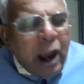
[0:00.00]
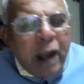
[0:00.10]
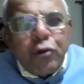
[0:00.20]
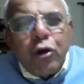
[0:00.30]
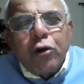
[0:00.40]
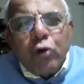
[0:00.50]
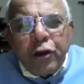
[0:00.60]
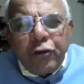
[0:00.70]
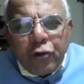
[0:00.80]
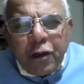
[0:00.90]
And you are
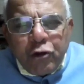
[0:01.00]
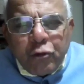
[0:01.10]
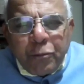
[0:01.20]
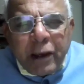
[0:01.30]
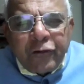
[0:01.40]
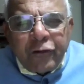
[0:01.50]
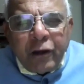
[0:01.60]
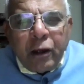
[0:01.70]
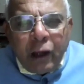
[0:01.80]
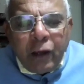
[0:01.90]
going through a UPSC.
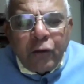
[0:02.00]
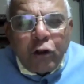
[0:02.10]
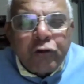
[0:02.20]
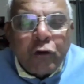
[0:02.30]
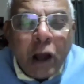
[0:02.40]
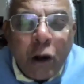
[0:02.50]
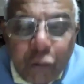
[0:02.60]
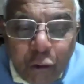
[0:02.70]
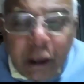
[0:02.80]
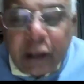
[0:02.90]
He is also
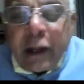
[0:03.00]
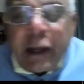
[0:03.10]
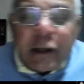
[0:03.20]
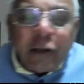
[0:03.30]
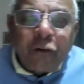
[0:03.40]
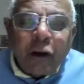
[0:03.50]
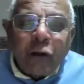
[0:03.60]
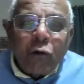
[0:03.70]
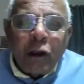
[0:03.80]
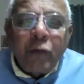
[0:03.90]
now today the latest
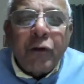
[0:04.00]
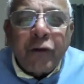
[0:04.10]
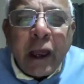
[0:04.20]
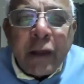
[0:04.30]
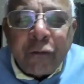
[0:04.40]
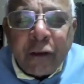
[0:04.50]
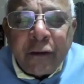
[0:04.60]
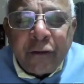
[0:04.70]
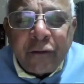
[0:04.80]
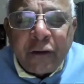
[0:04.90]
recruiting, which I have
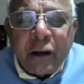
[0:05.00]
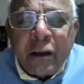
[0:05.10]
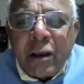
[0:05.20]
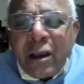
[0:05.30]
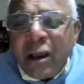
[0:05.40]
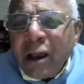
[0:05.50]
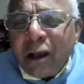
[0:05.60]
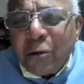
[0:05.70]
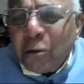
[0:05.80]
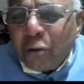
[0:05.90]
suggested.
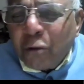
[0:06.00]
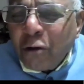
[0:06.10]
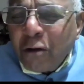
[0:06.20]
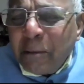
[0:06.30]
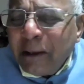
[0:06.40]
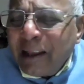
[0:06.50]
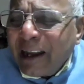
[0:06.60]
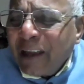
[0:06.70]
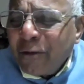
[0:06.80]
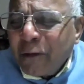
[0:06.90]
Gone will be the
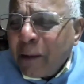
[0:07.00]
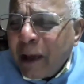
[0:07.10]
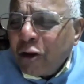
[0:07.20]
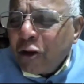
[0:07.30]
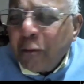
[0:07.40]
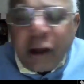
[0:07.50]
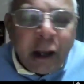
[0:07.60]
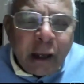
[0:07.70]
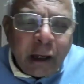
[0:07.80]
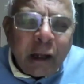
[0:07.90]
days when a man will be
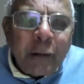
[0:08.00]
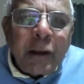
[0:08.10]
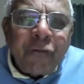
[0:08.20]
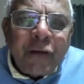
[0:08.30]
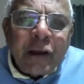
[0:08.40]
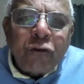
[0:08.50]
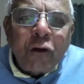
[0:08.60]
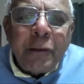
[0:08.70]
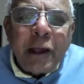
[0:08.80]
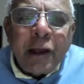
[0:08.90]
running. It will be the first
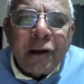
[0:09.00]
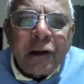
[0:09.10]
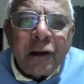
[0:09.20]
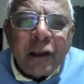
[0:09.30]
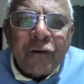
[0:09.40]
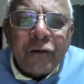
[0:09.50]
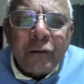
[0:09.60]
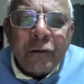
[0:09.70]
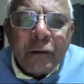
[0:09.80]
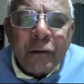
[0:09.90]
will be a written
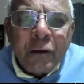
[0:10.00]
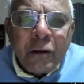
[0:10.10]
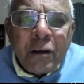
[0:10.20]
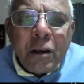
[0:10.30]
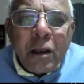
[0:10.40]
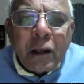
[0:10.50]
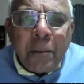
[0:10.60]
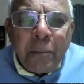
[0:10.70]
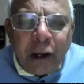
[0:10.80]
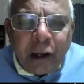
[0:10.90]
test.
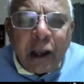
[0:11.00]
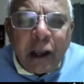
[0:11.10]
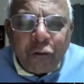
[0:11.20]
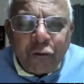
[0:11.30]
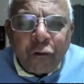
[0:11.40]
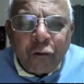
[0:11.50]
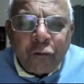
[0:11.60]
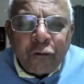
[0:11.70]
Completely outsourced.